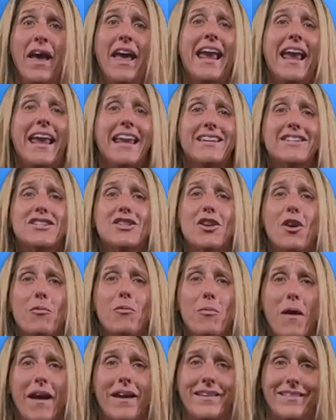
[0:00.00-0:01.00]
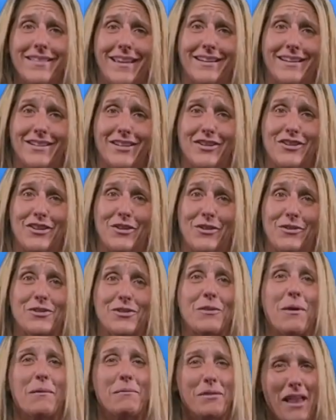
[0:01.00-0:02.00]
is the right thing to do. So
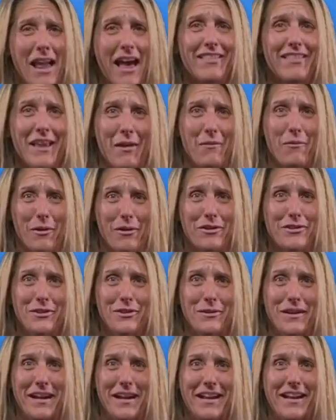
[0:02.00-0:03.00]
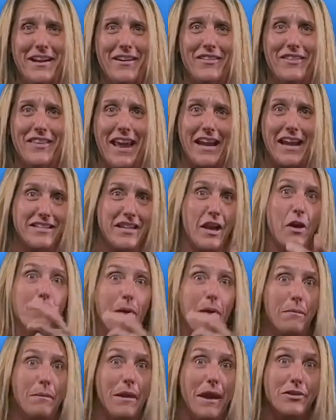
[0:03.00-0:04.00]
I'm glad that we're doing it here in the ATL.
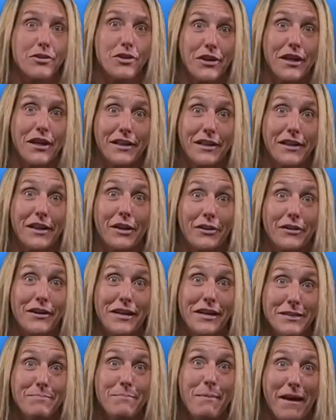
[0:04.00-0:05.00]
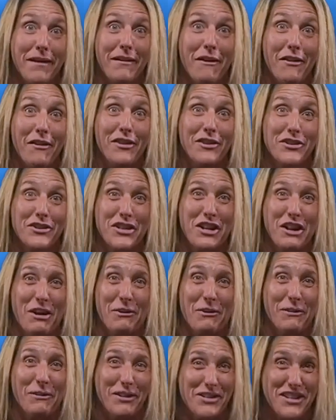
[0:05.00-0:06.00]
Maybe I should get Claire Dees back on the show.
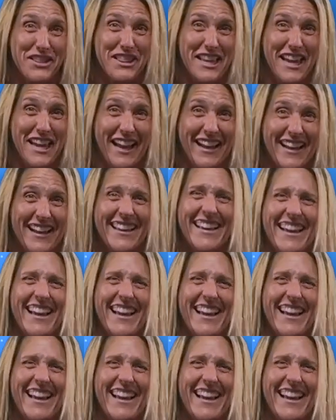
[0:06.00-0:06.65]
What you think?